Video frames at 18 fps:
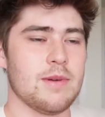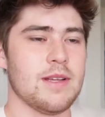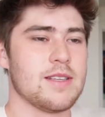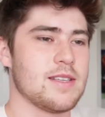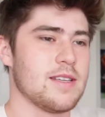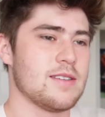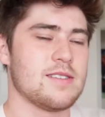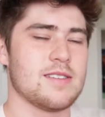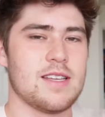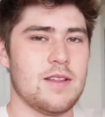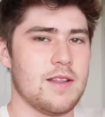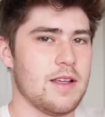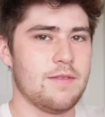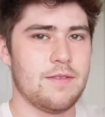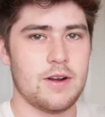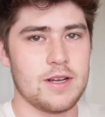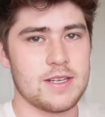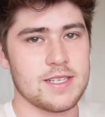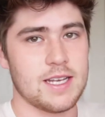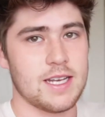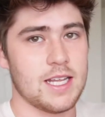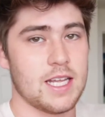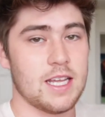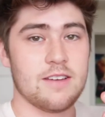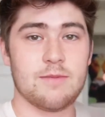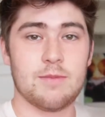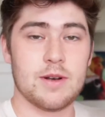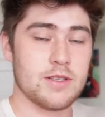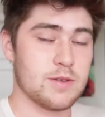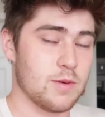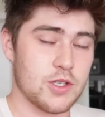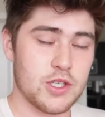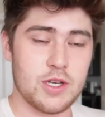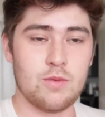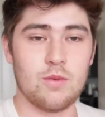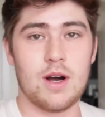It doesn't sound like a very exciting gift, but it's
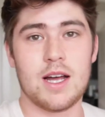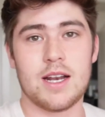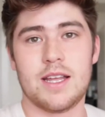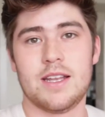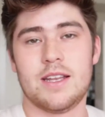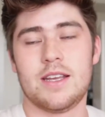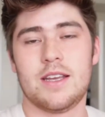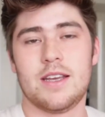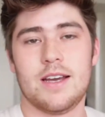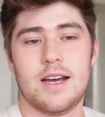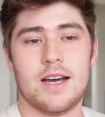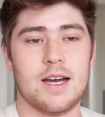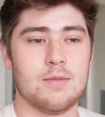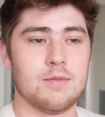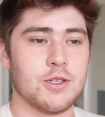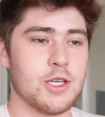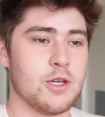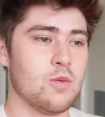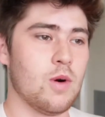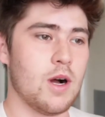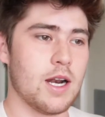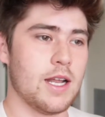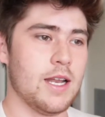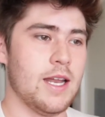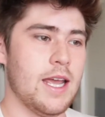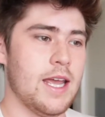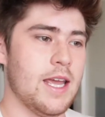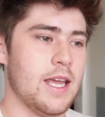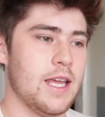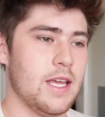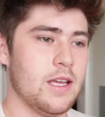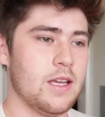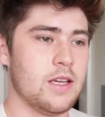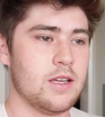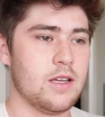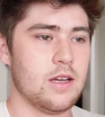what she wanted. She wanted
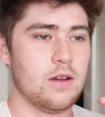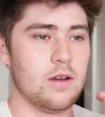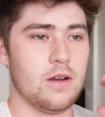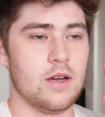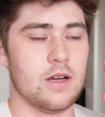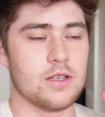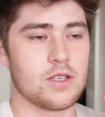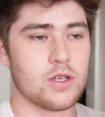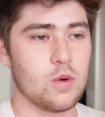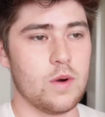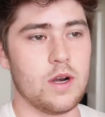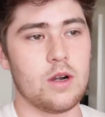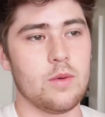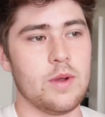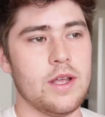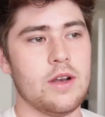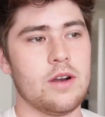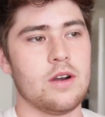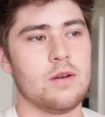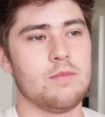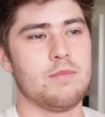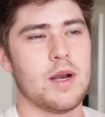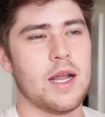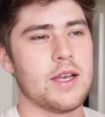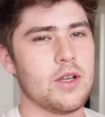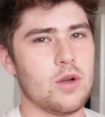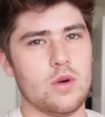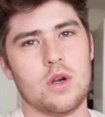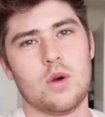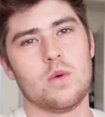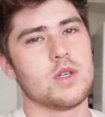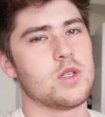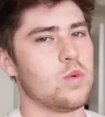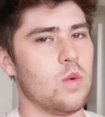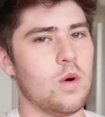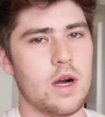a square reader, but I don't know
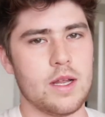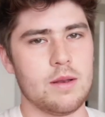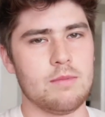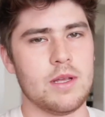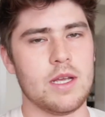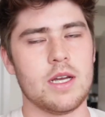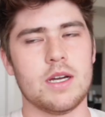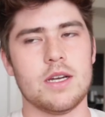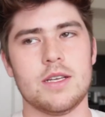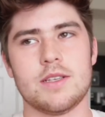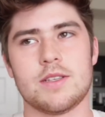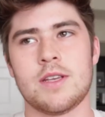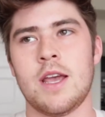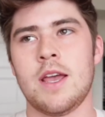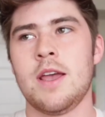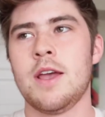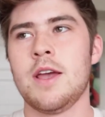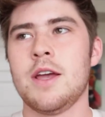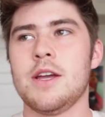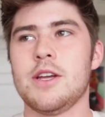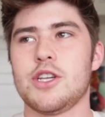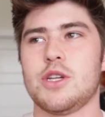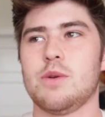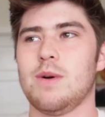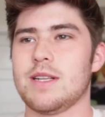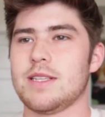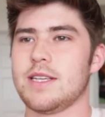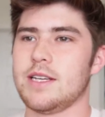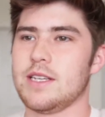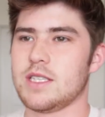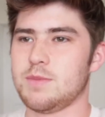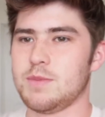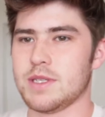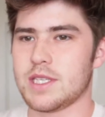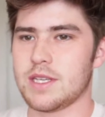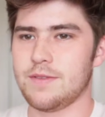which one, because she wants like a
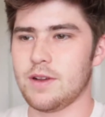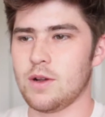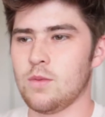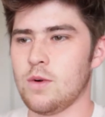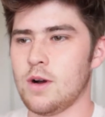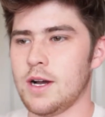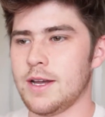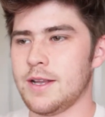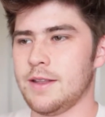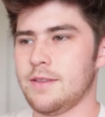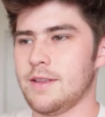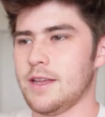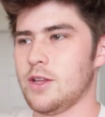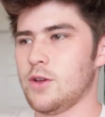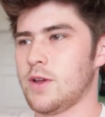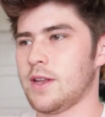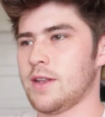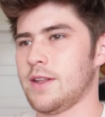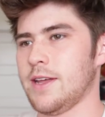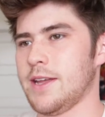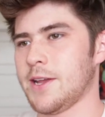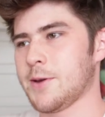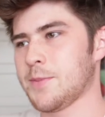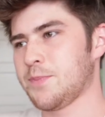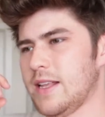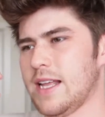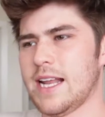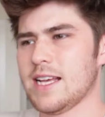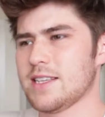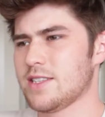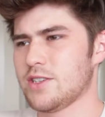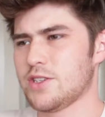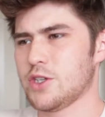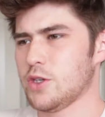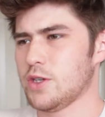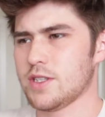specific one that you can like, that has
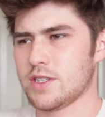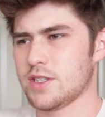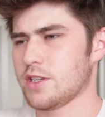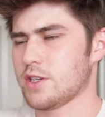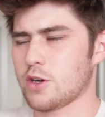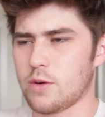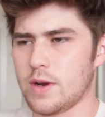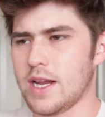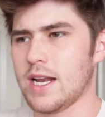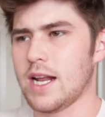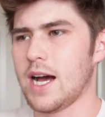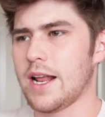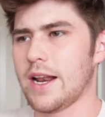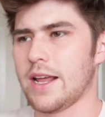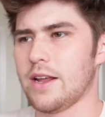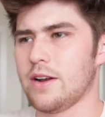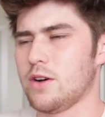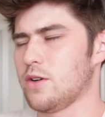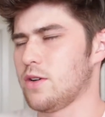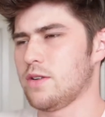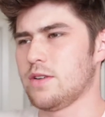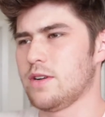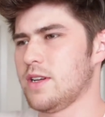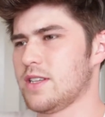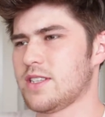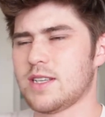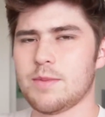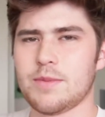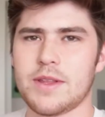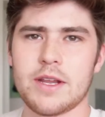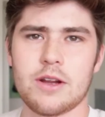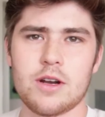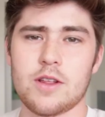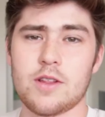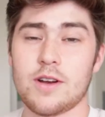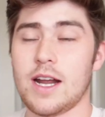a certain screen on it or something
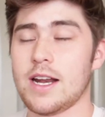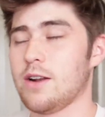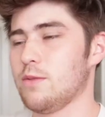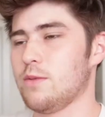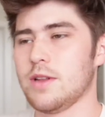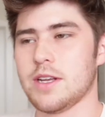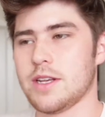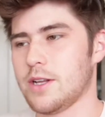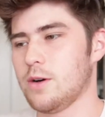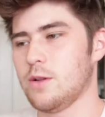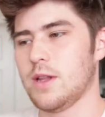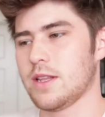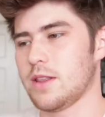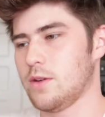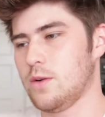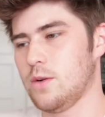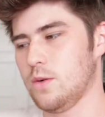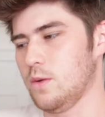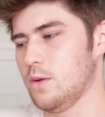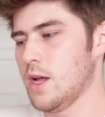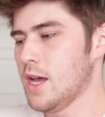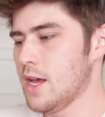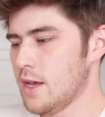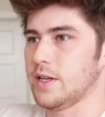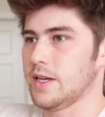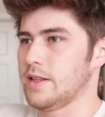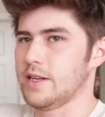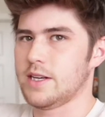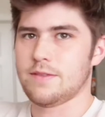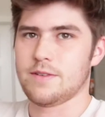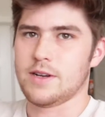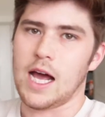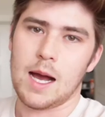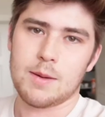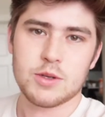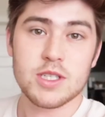or another. I don't really know like the whole, like the
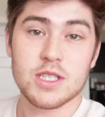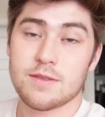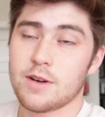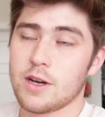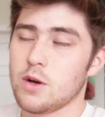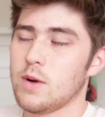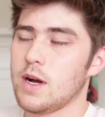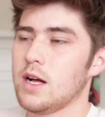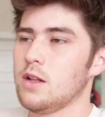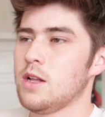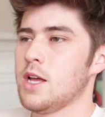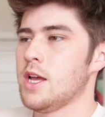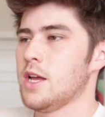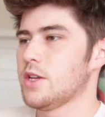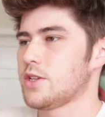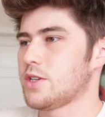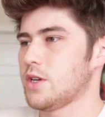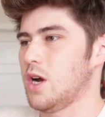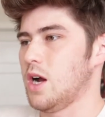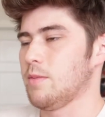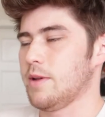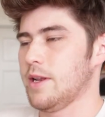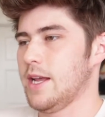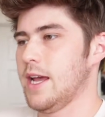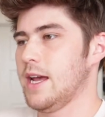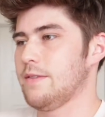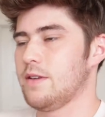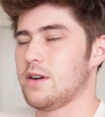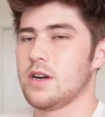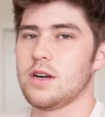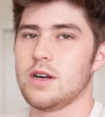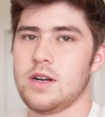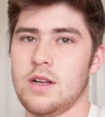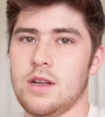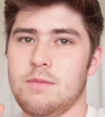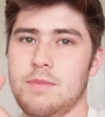different options very well. So I'm gonna have
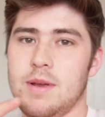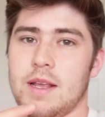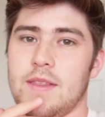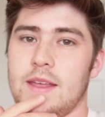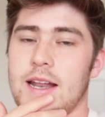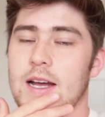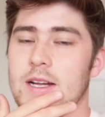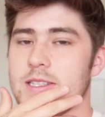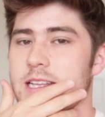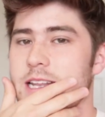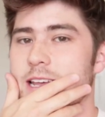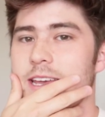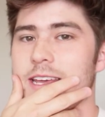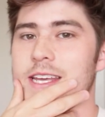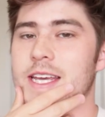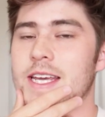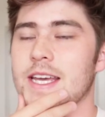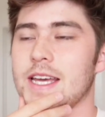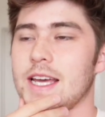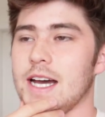her pick that out today.